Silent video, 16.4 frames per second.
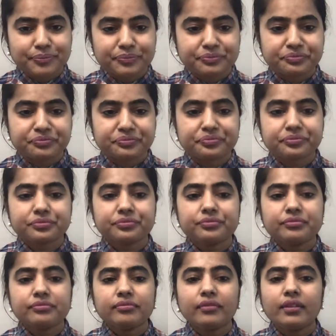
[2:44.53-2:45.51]

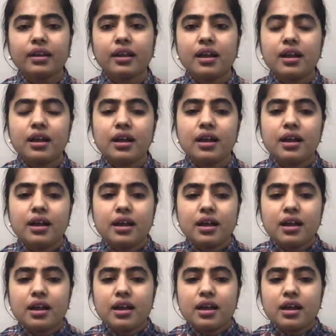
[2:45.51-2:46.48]

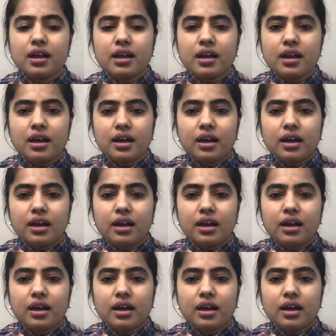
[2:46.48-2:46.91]
(no one is talking)